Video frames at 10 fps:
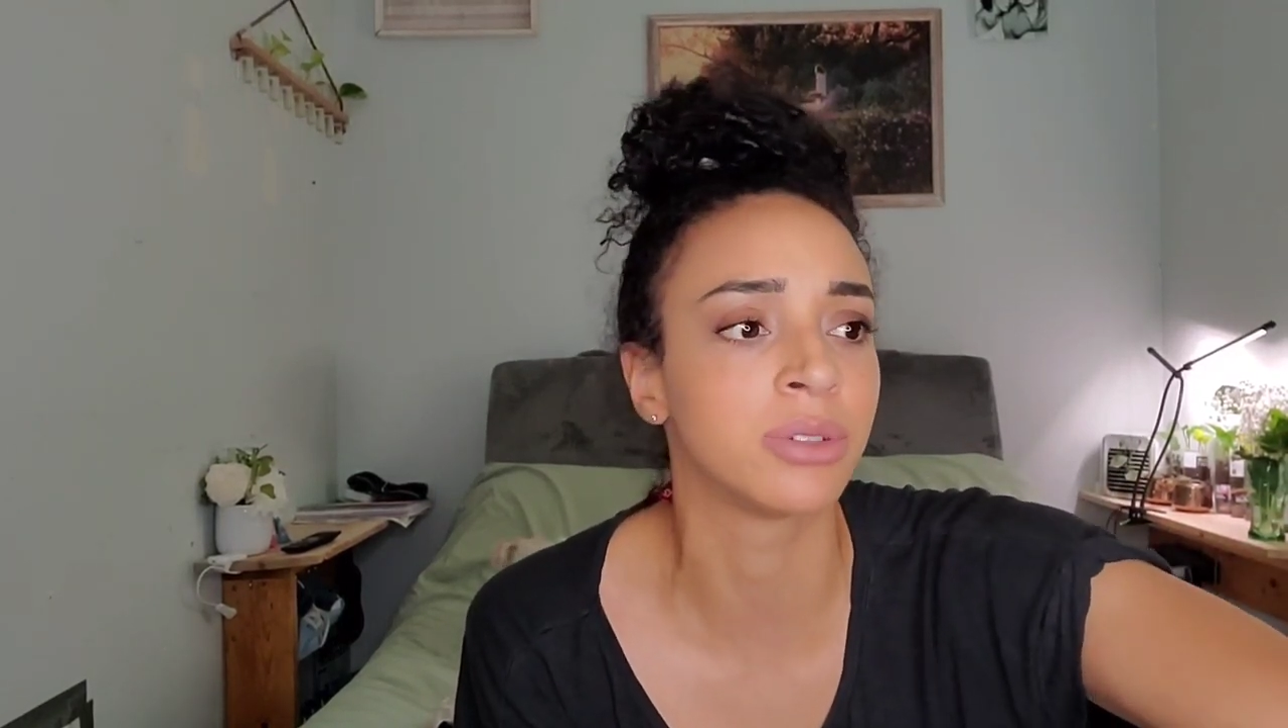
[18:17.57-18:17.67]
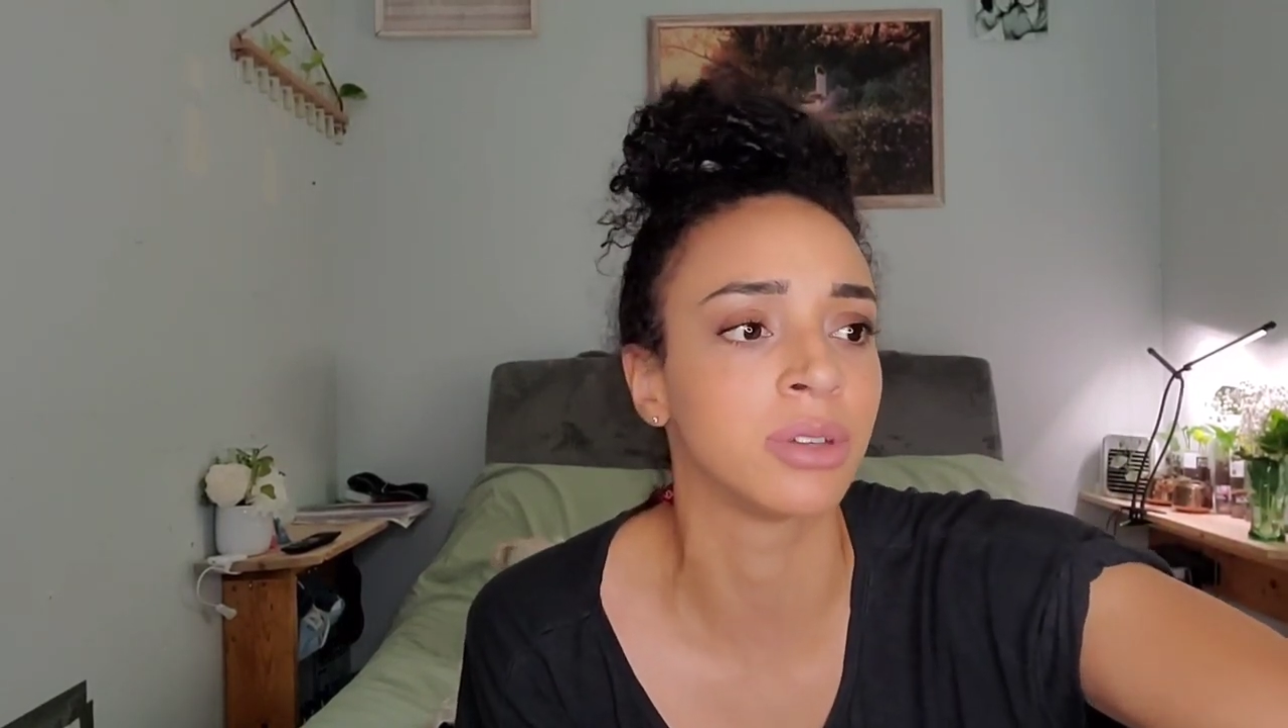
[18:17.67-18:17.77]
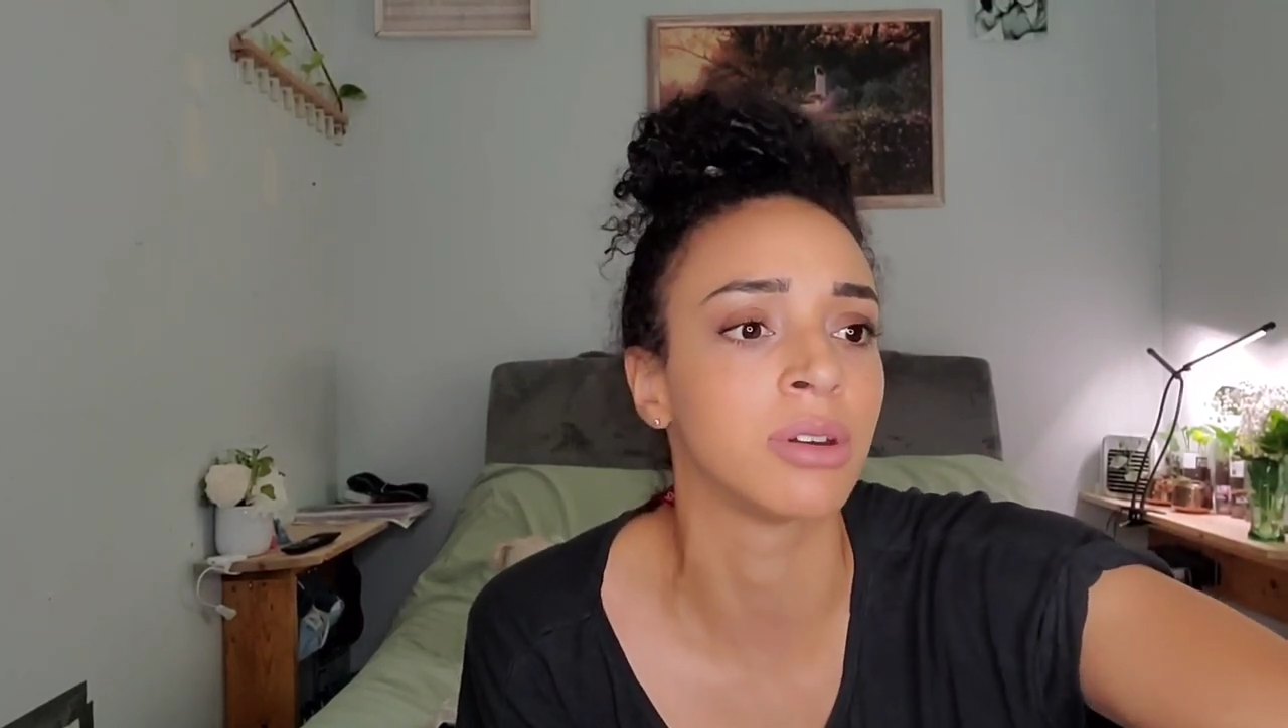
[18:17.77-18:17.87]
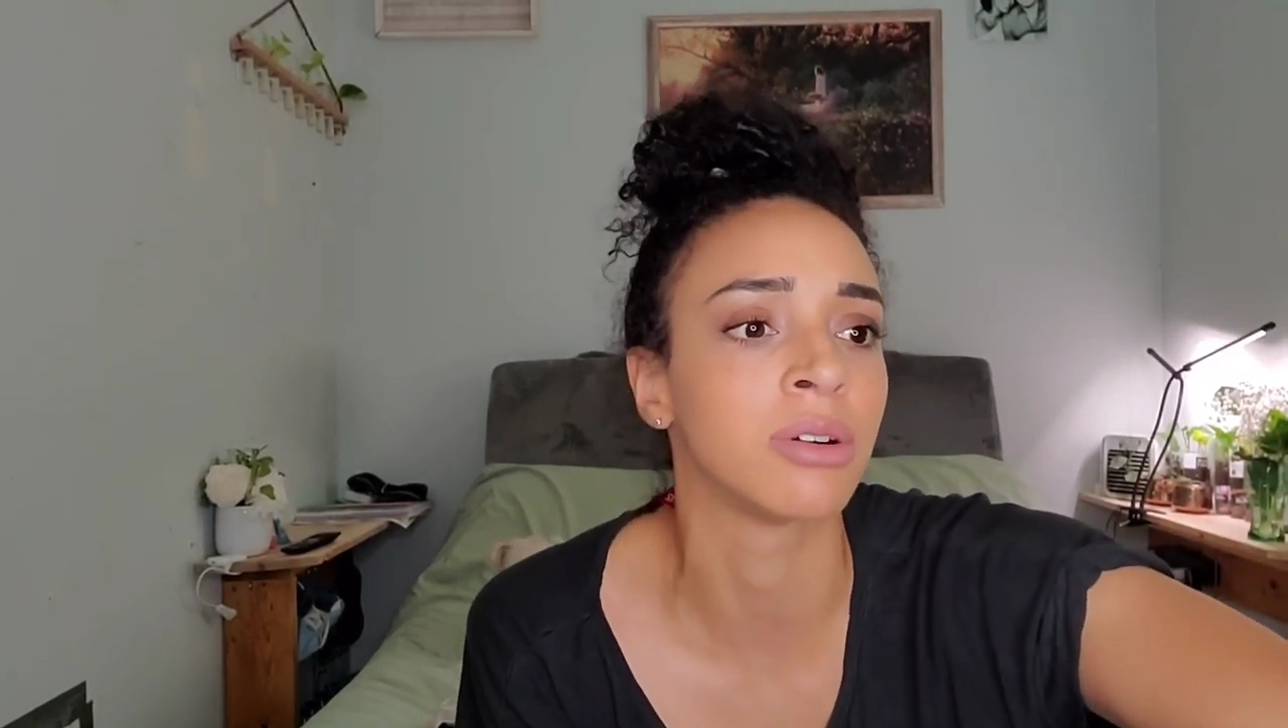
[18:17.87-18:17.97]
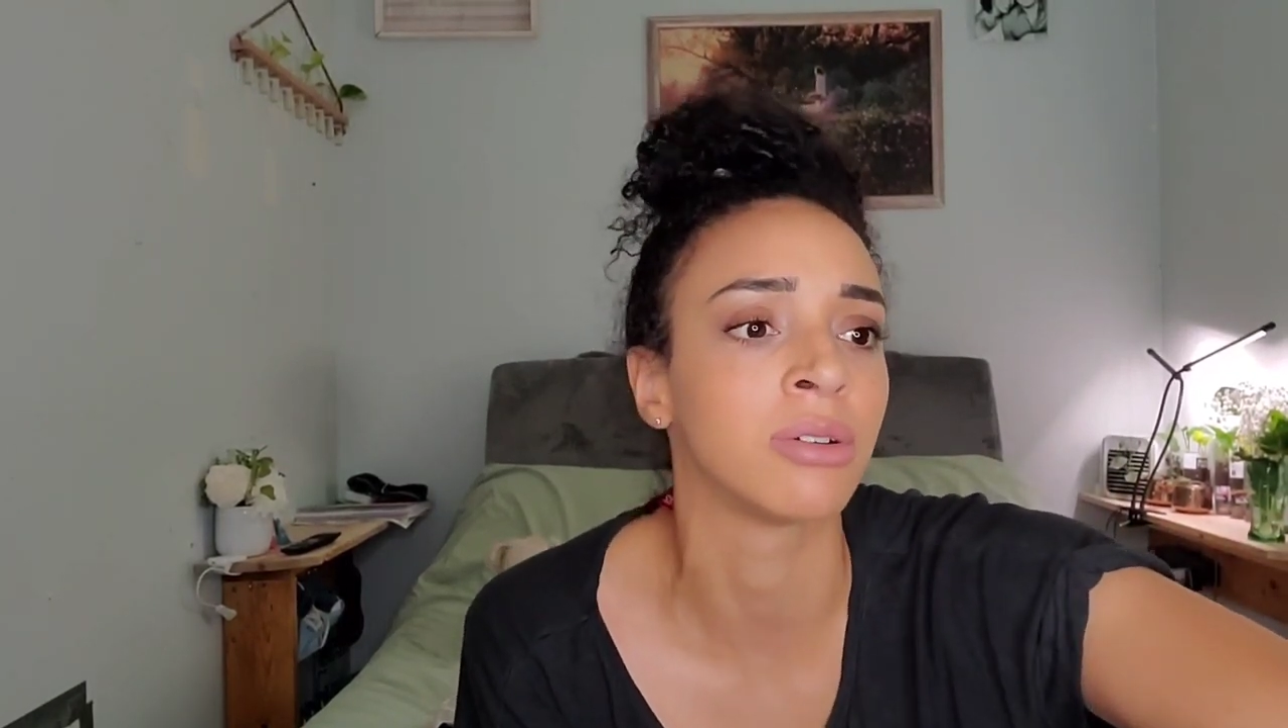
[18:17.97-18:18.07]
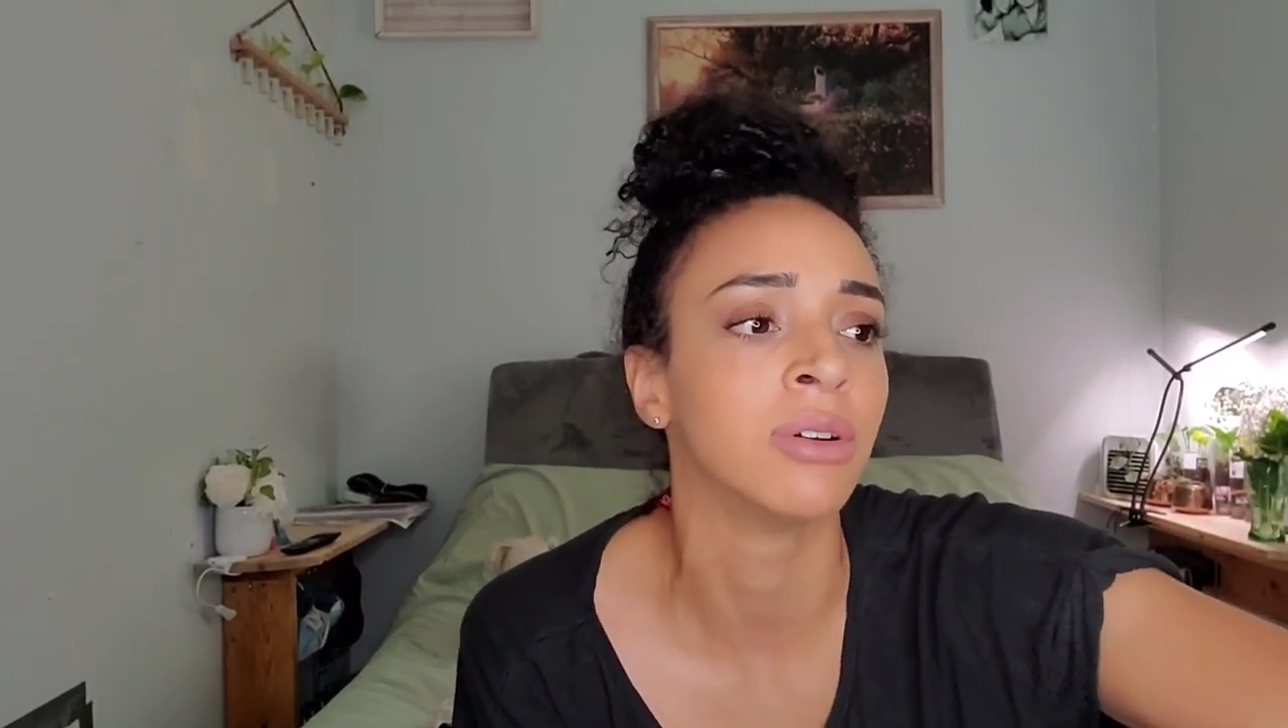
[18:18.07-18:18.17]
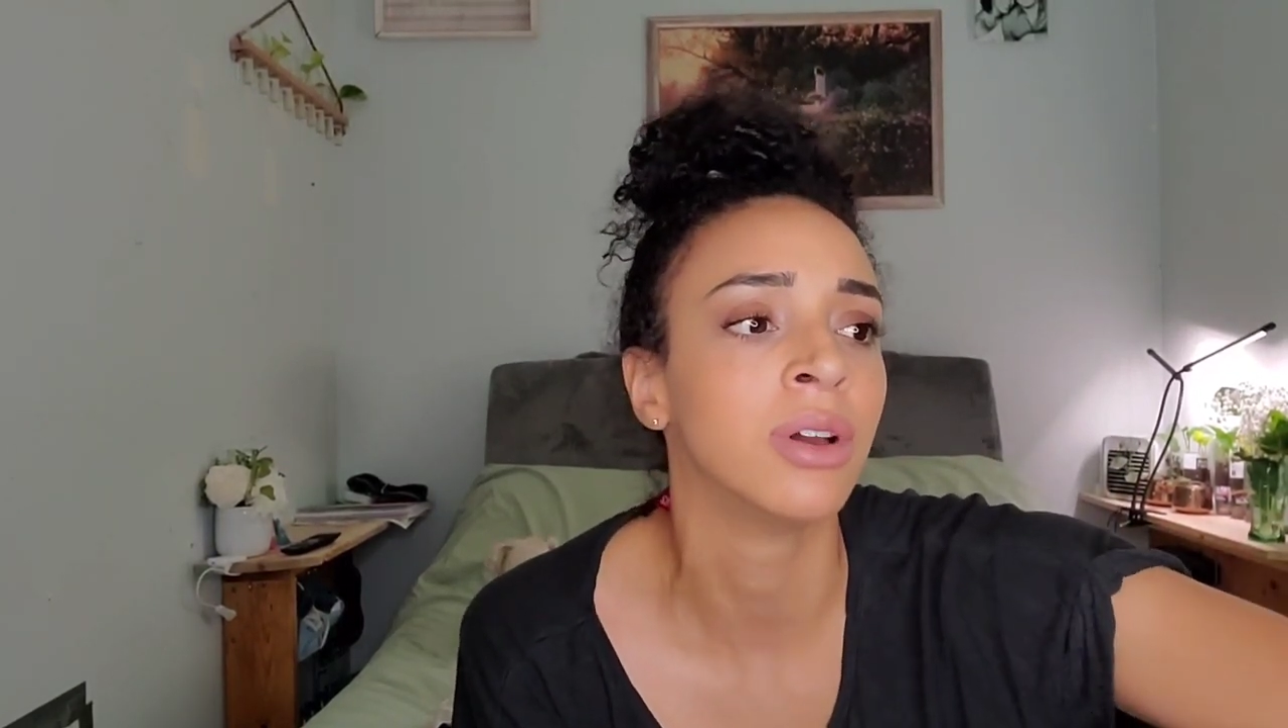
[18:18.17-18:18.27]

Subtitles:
you know,